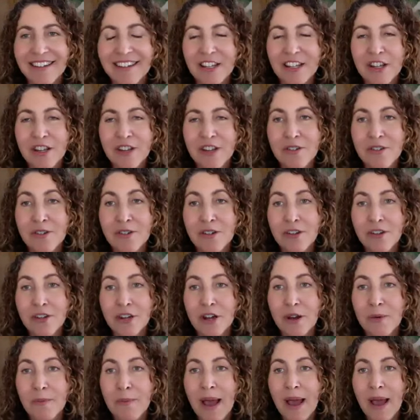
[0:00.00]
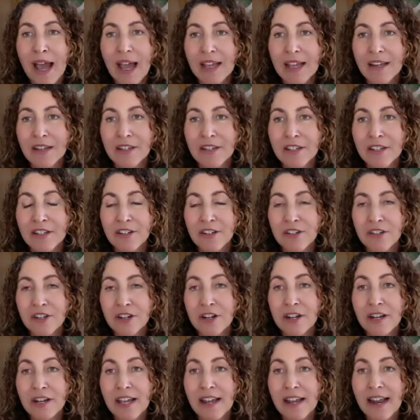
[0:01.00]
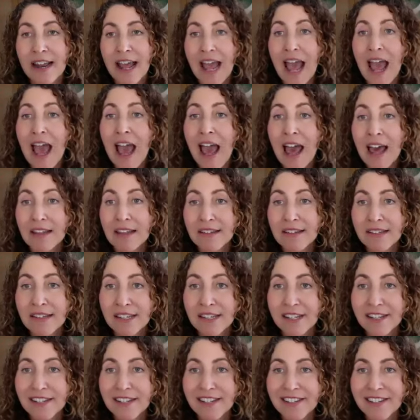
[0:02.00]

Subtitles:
you could go back into the journey and ask.